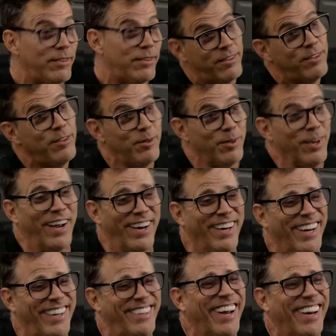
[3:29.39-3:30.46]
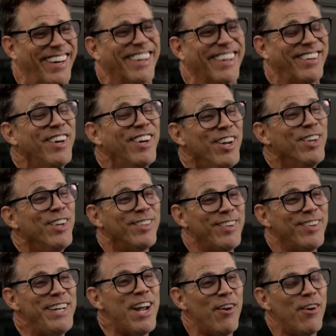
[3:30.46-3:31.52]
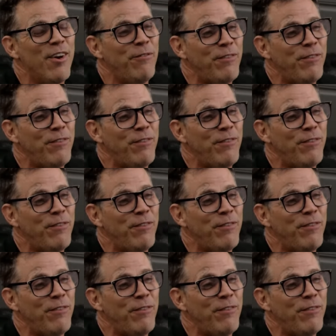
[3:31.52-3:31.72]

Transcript: So yeah,